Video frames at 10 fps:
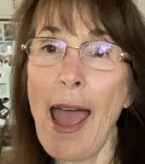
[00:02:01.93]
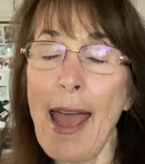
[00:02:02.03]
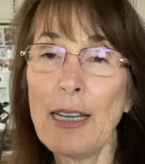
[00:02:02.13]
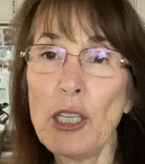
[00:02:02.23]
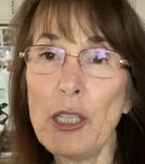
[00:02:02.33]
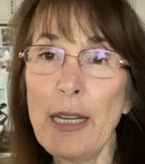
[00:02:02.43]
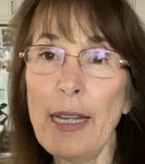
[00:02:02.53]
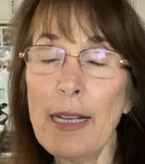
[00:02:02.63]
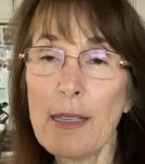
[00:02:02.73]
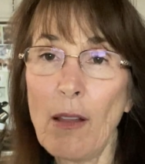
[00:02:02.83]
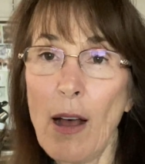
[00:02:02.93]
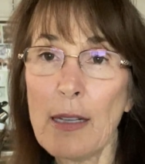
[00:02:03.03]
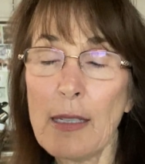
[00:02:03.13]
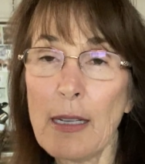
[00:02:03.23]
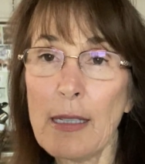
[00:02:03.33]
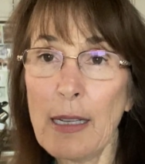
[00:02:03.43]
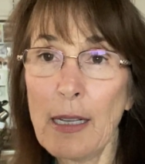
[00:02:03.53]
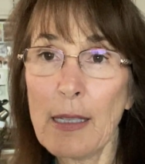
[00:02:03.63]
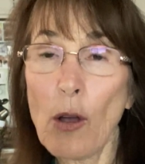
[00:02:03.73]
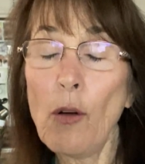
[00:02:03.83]
And she has lost
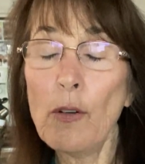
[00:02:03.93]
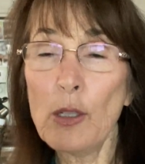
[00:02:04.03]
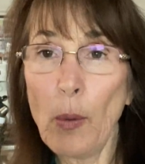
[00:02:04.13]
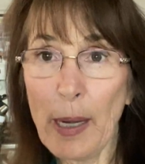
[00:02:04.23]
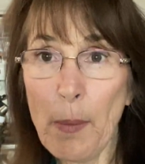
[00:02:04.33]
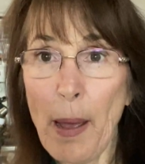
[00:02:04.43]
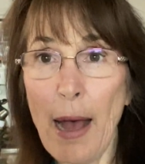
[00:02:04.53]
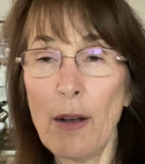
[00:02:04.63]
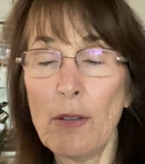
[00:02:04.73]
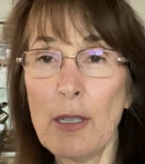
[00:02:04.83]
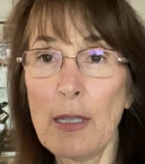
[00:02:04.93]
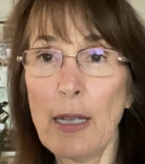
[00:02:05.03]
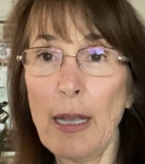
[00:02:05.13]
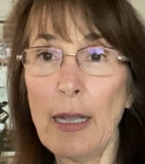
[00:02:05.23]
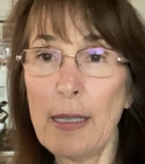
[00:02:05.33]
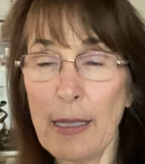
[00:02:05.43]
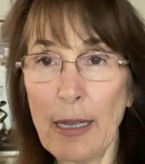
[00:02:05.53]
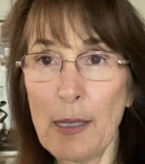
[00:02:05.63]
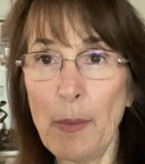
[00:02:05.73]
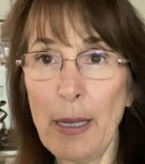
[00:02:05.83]
six over 20 pounds in
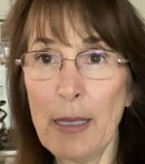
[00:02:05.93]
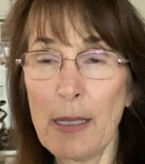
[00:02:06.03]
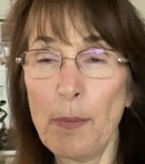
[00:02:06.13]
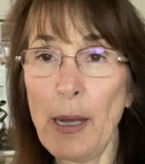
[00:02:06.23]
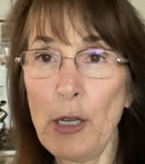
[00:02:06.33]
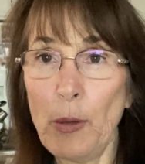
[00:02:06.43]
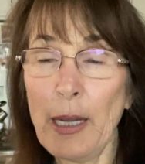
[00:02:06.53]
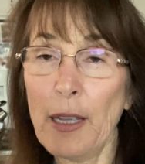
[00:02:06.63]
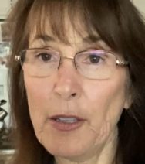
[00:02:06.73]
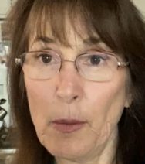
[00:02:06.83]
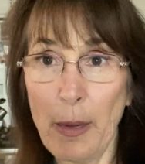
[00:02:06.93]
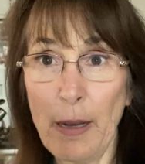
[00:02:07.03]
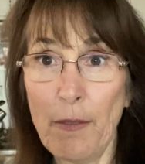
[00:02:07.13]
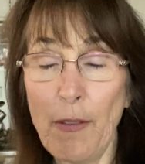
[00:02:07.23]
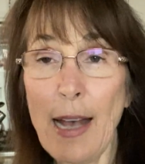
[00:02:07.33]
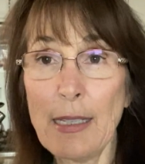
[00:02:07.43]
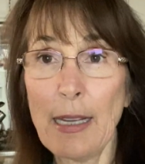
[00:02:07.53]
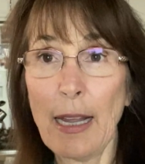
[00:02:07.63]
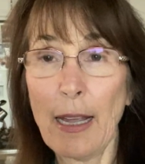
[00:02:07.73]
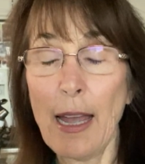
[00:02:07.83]
six months by doing intermittent
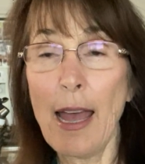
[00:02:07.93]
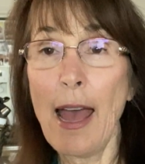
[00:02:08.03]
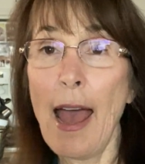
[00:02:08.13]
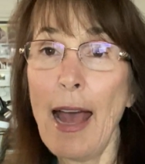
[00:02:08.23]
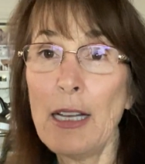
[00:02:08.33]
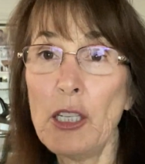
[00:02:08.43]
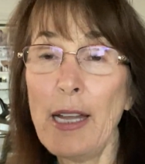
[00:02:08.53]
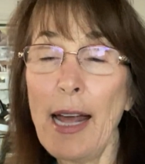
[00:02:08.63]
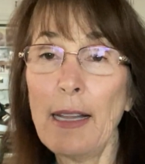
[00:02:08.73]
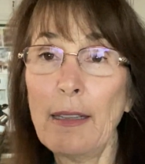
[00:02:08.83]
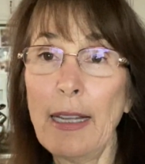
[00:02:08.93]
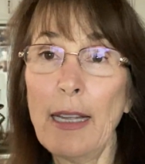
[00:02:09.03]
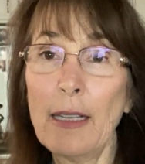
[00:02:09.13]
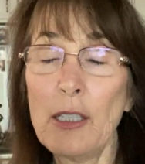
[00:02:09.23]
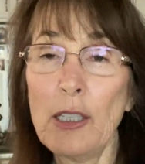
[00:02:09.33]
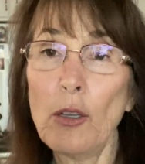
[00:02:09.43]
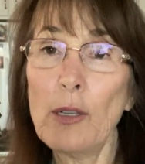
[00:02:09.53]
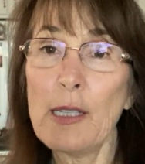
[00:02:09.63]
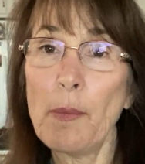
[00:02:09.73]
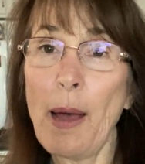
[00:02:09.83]
fasting. And she had a link, she
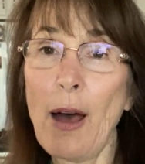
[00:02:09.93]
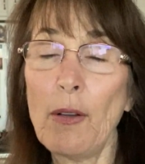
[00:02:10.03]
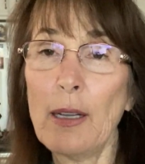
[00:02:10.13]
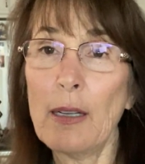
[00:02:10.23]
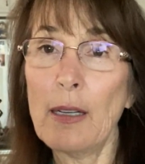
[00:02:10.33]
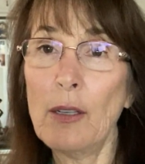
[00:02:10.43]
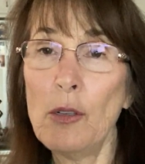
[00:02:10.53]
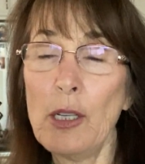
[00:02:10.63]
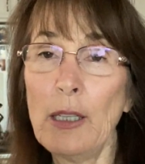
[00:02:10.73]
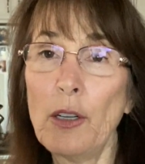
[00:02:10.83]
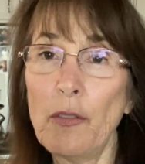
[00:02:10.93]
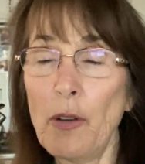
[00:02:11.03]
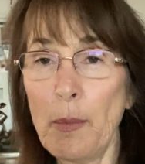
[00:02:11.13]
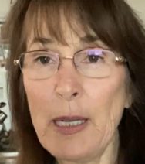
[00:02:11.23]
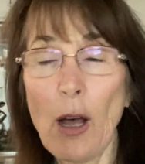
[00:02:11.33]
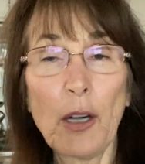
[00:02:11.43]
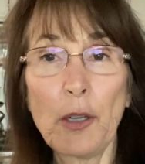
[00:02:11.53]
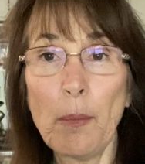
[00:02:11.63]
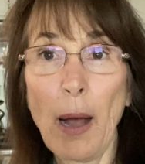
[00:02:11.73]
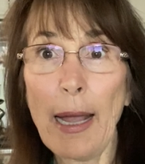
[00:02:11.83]
told us about who she learned from a
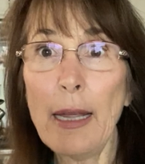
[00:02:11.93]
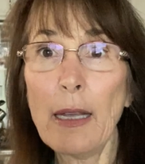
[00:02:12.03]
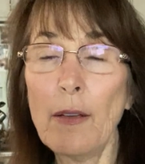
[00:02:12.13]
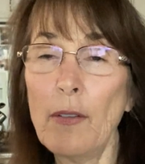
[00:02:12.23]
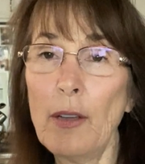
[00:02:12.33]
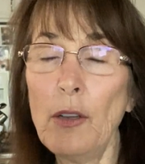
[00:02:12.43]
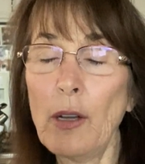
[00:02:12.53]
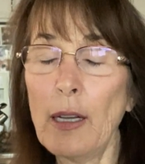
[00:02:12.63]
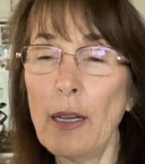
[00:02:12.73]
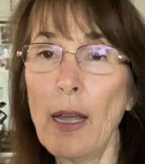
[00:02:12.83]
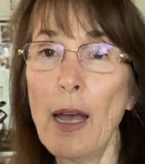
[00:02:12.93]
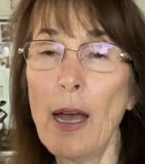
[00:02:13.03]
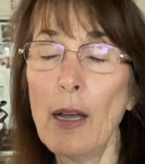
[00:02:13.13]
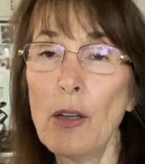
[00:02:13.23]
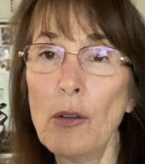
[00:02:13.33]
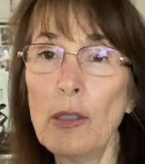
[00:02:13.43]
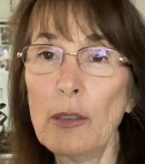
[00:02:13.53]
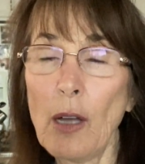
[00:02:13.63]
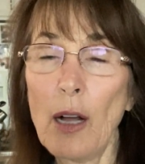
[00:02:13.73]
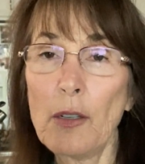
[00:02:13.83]
Dr. Mike. You can Google
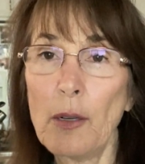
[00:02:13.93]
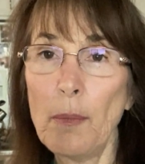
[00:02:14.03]
Dr.